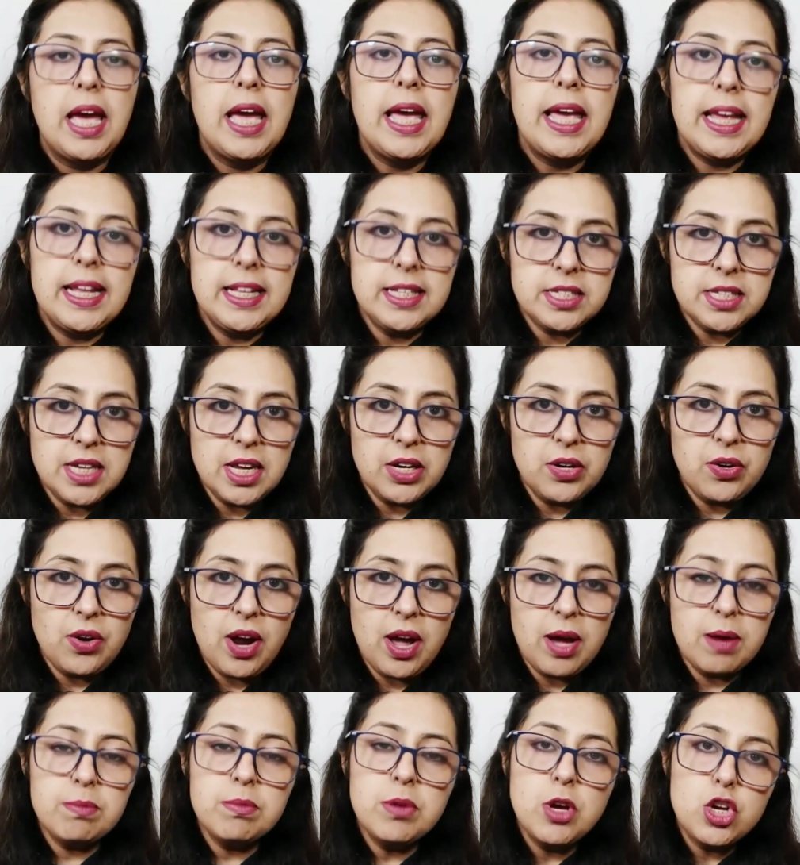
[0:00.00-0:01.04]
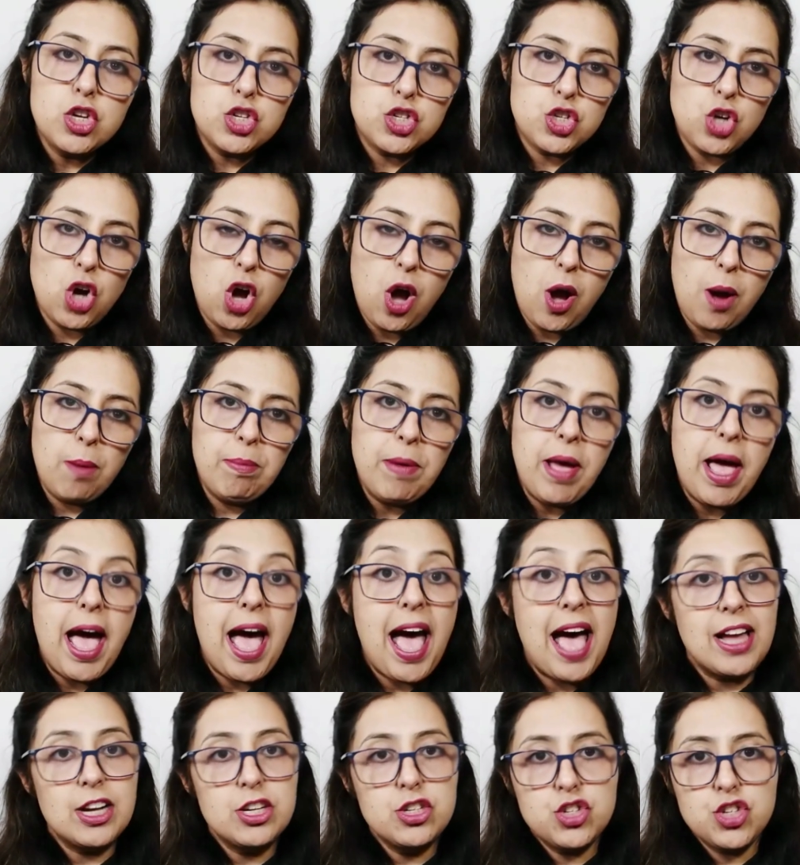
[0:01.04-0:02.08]
Instagram Shop
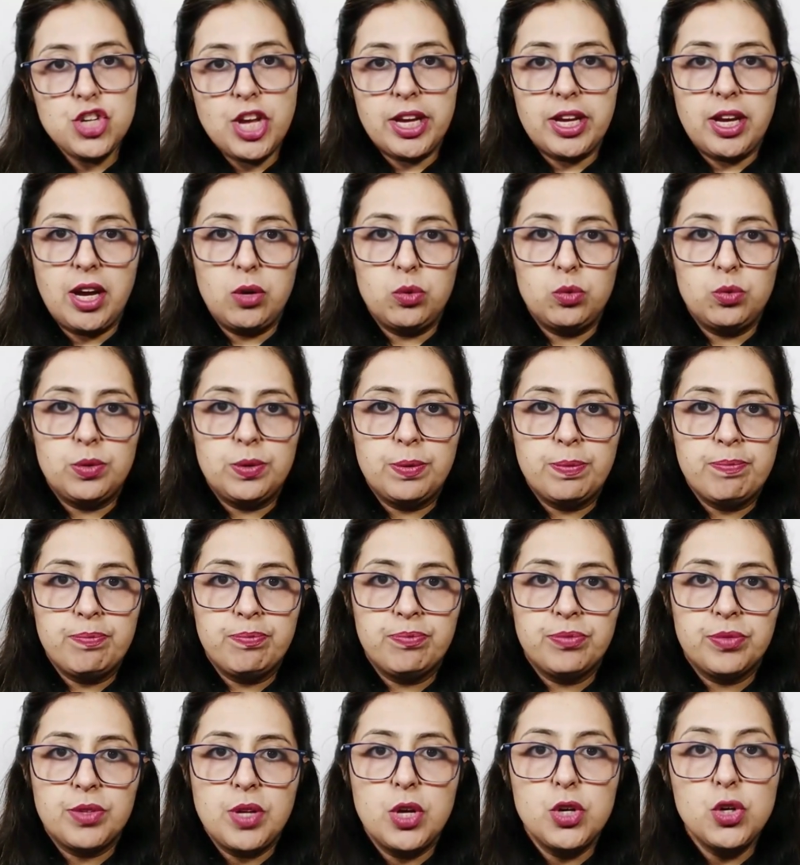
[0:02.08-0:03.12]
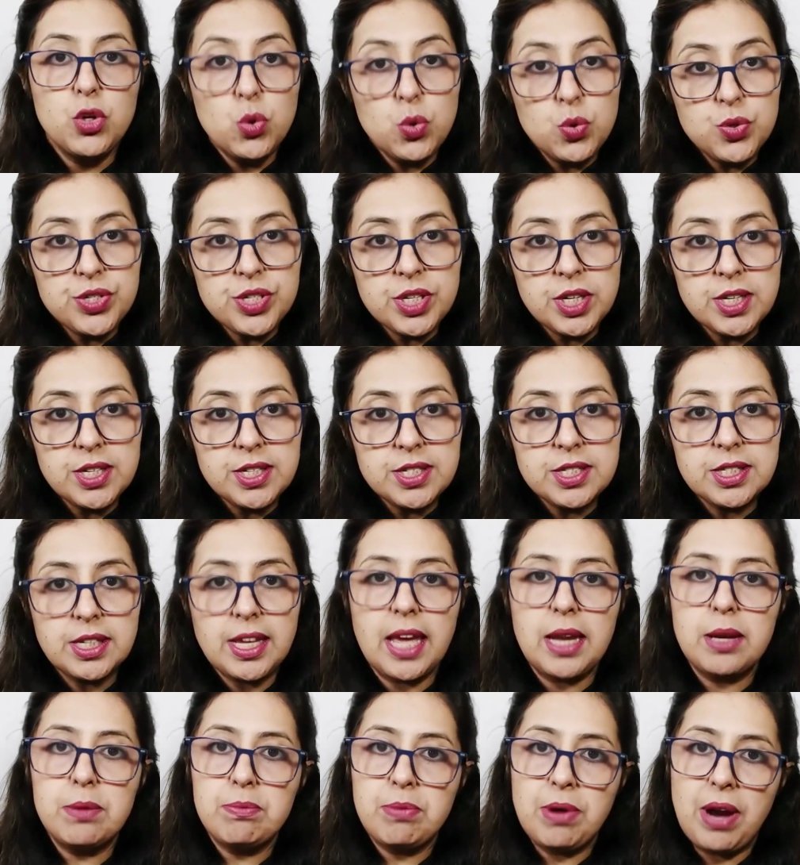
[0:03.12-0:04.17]
and Checkout. Users
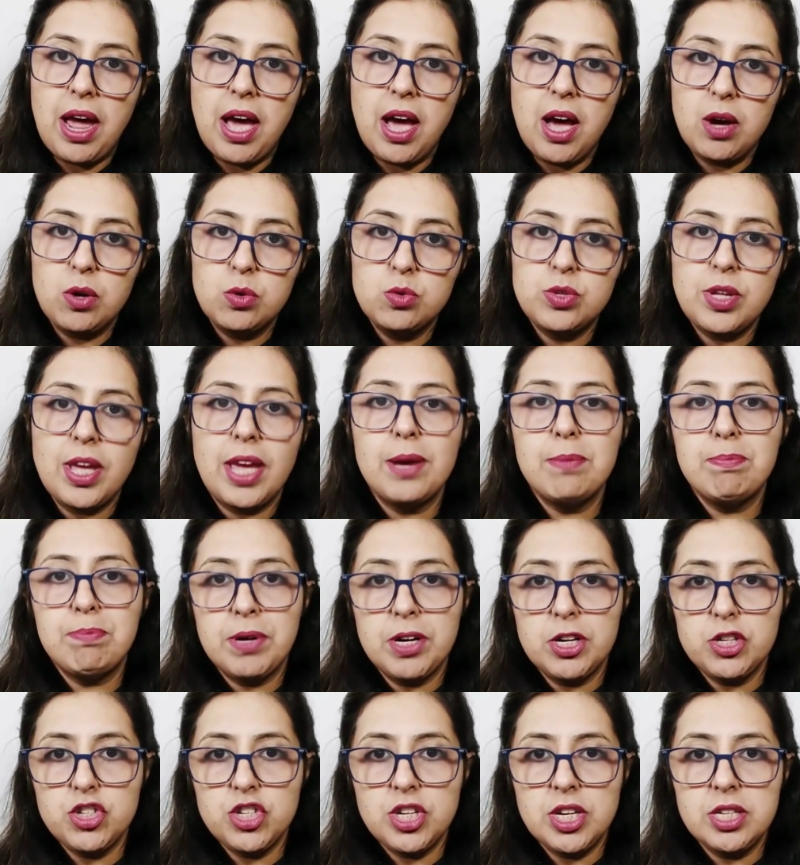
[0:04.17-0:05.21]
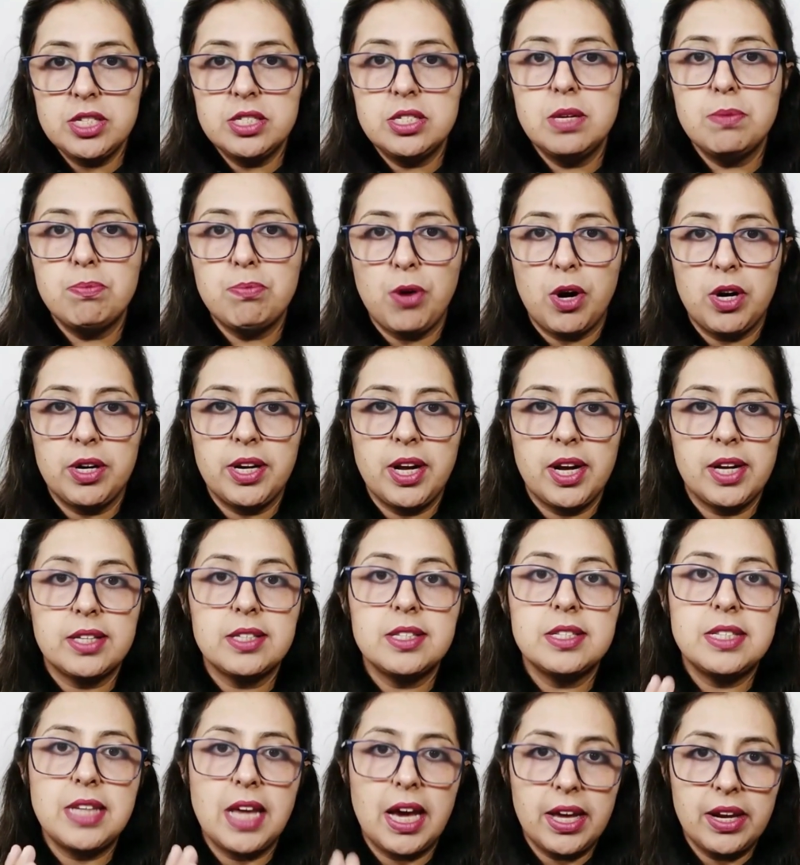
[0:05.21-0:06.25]
can browse and purchase the products
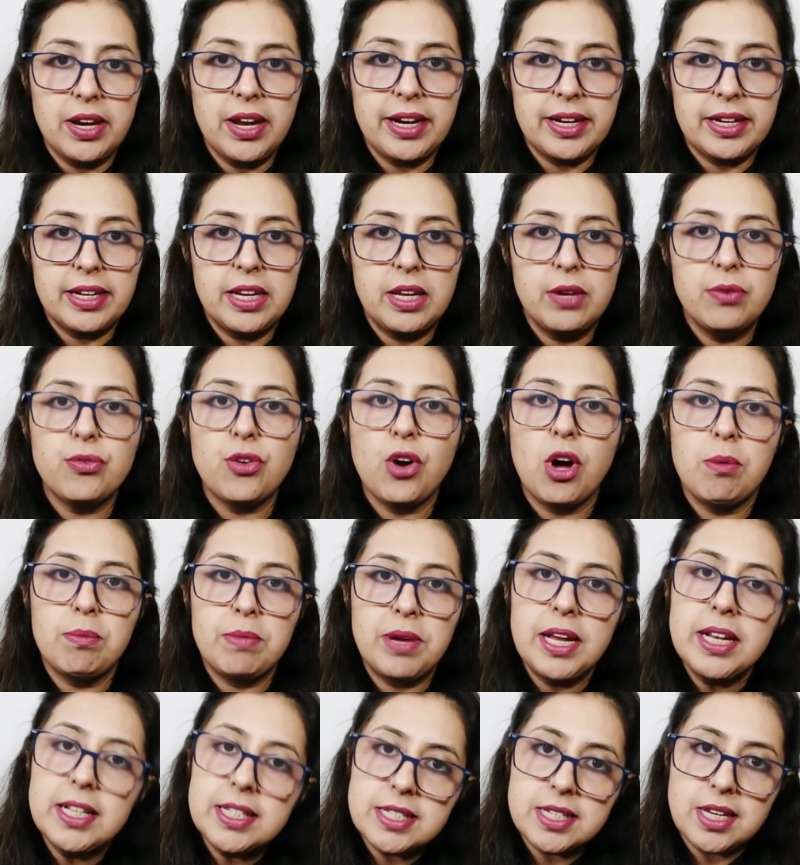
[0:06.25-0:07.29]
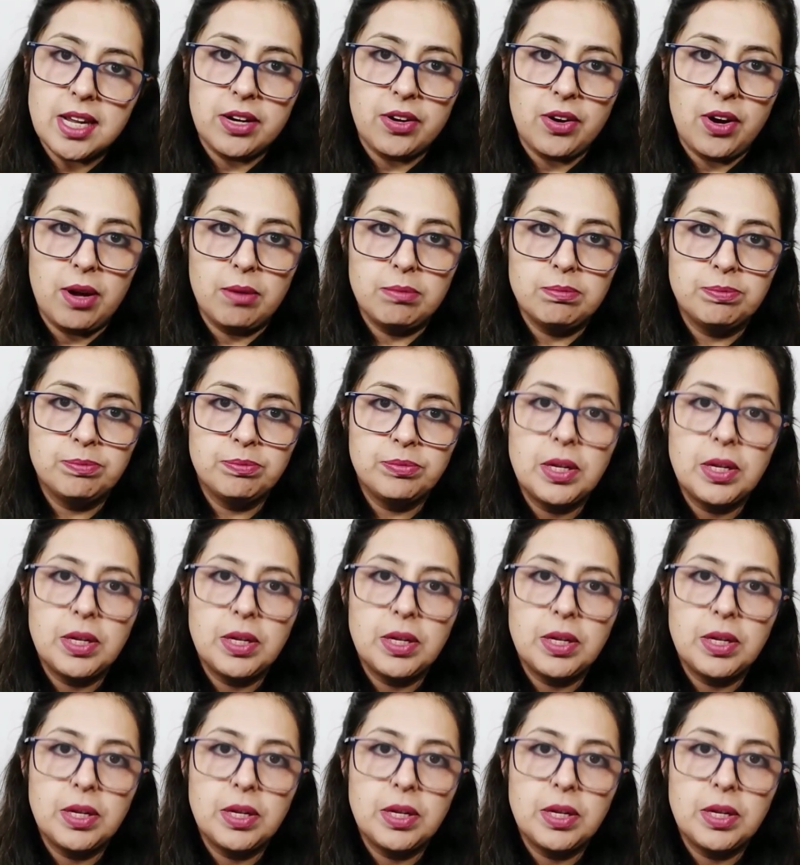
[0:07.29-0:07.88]
directly from Instagram.